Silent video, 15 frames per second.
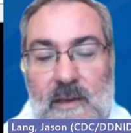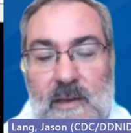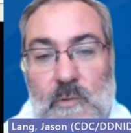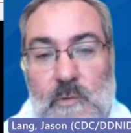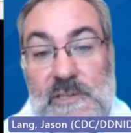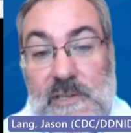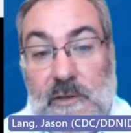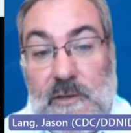
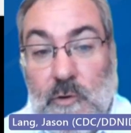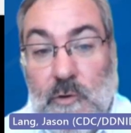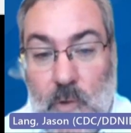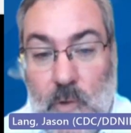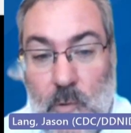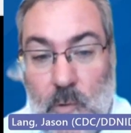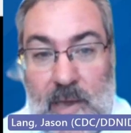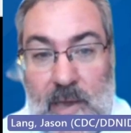we're still
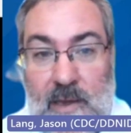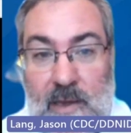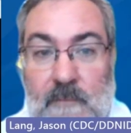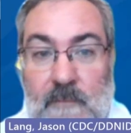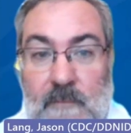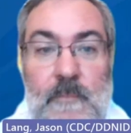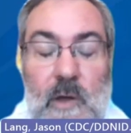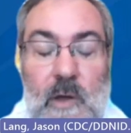growing
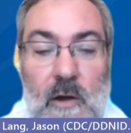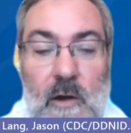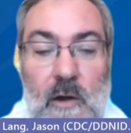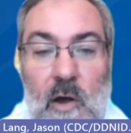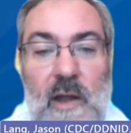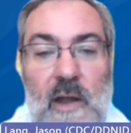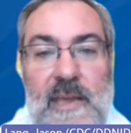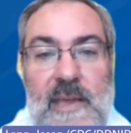our
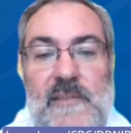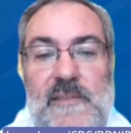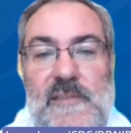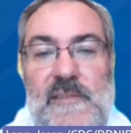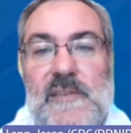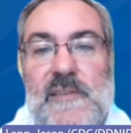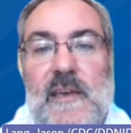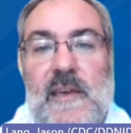
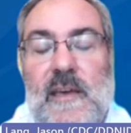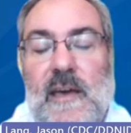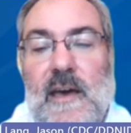audience,